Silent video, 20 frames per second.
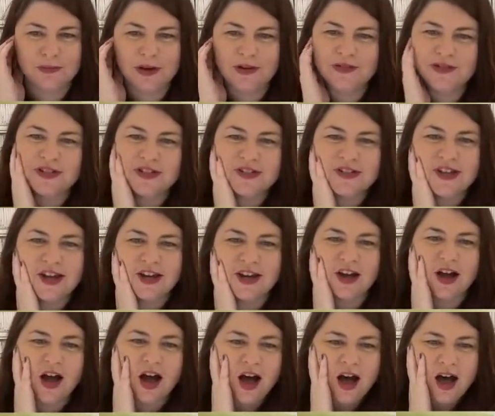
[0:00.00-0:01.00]
I was just like,
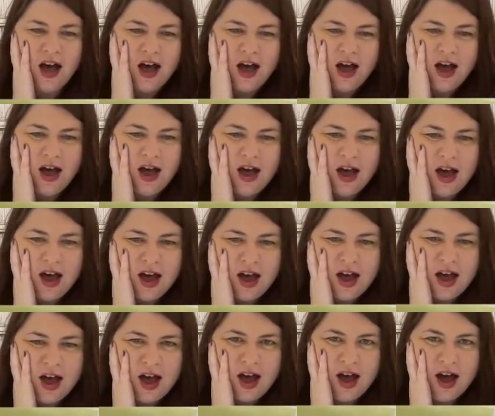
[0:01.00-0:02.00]
oh,
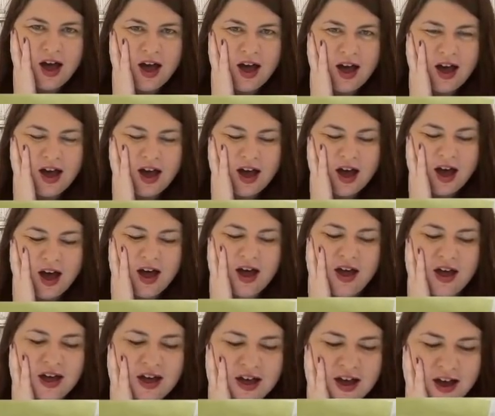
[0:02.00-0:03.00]

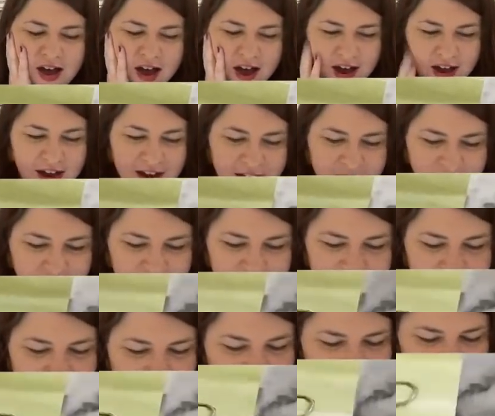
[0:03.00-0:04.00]
I haven't
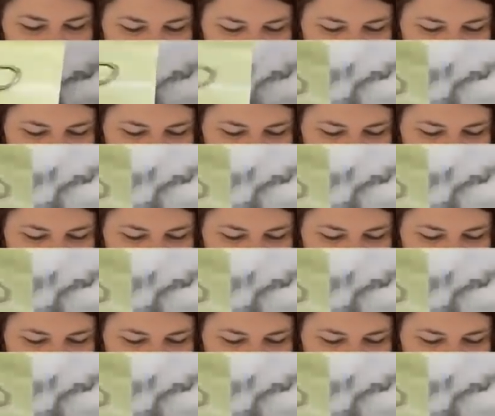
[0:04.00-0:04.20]
even got